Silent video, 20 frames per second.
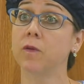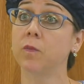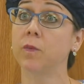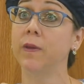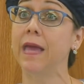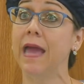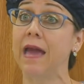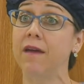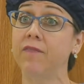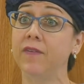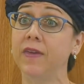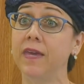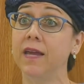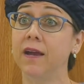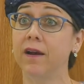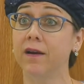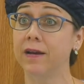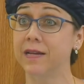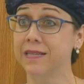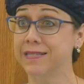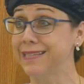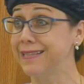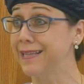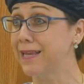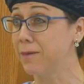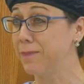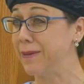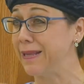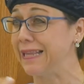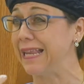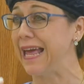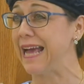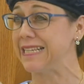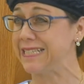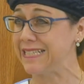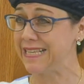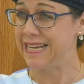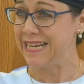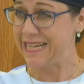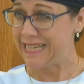that we have here is a little bit less
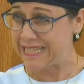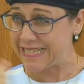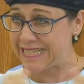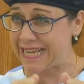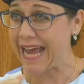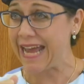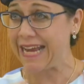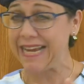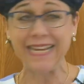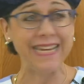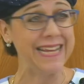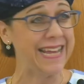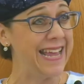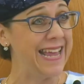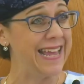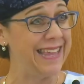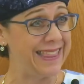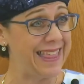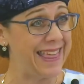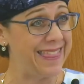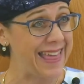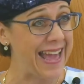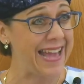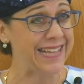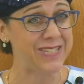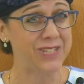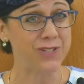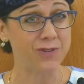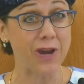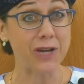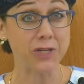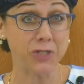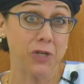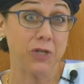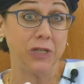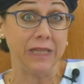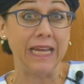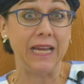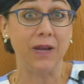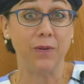tight than that
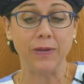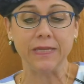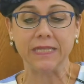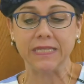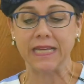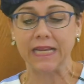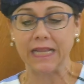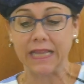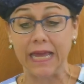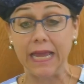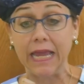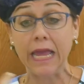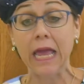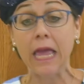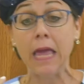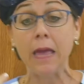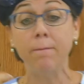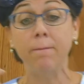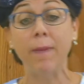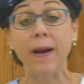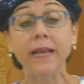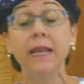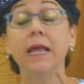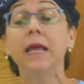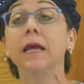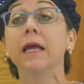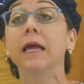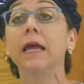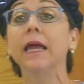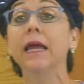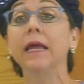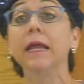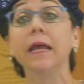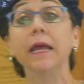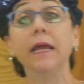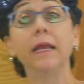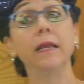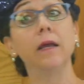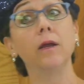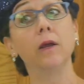structure linguistically, but it,
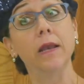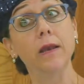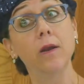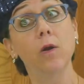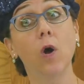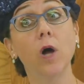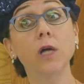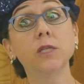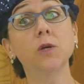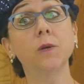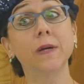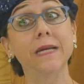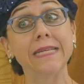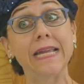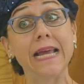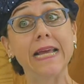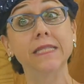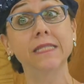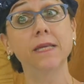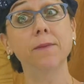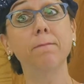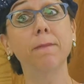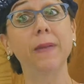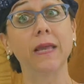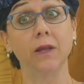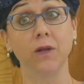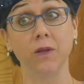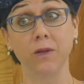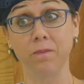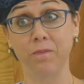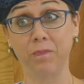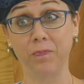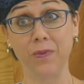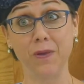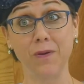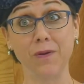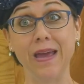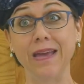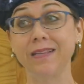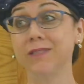it, it also contains a middle.
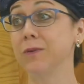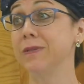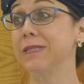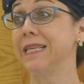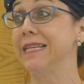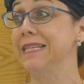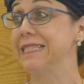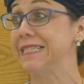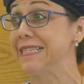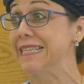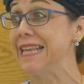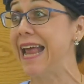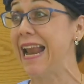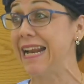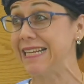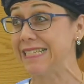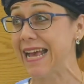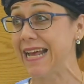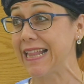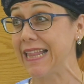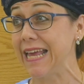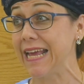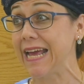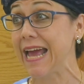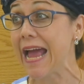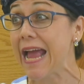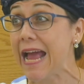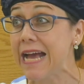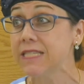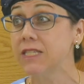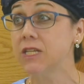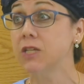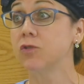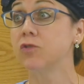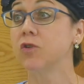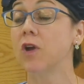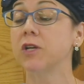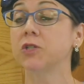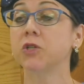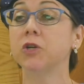Okay, so it's, it's not exactly a chiastic
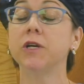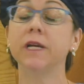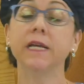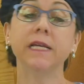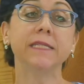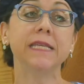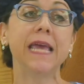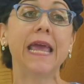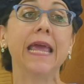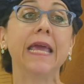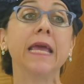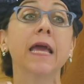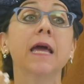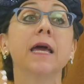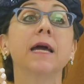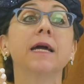structure, it's a